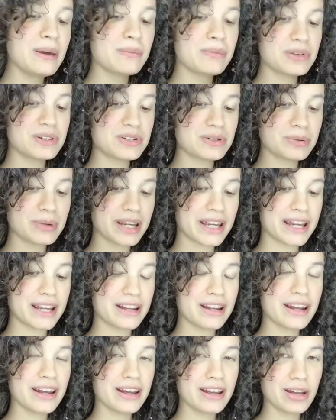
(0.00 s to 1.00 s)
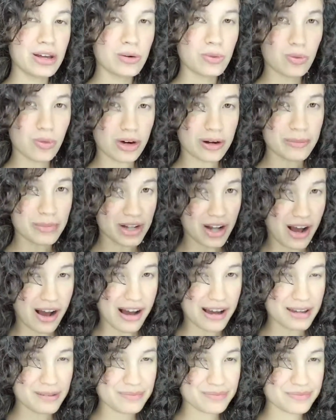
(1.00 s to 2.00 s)
between warm and
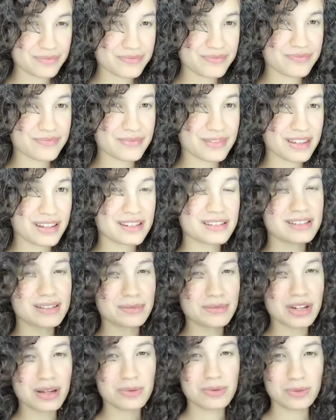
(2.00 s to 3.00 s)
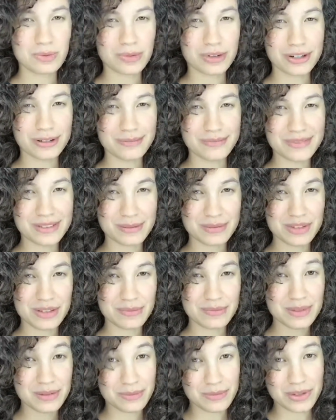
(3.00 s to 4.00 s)
hot. Sometimes warm,
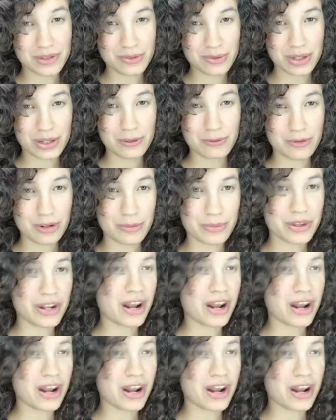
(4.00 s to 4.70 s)
sometimes in between warm